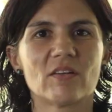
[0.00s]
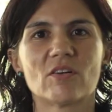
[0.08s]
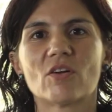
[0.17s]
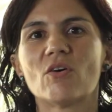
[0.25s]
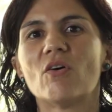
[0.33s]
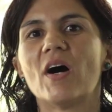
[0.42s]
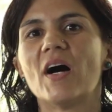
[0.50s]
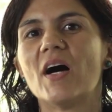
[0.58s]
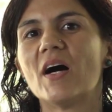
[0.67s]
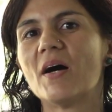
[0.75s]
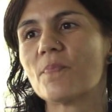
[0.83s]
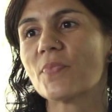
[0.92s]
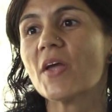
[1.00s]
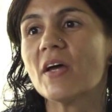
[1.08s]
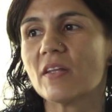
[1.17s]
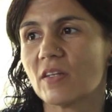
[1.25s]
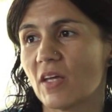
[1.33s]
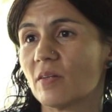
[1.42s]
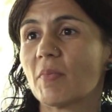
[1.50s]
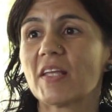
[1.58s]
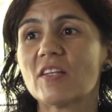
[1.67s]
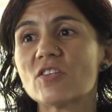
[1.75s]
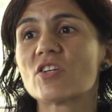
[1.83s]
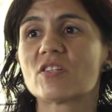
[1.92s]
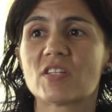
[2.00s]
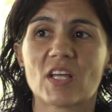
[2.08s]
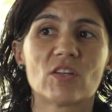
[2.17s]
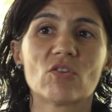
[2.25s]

you know. And my teacher said,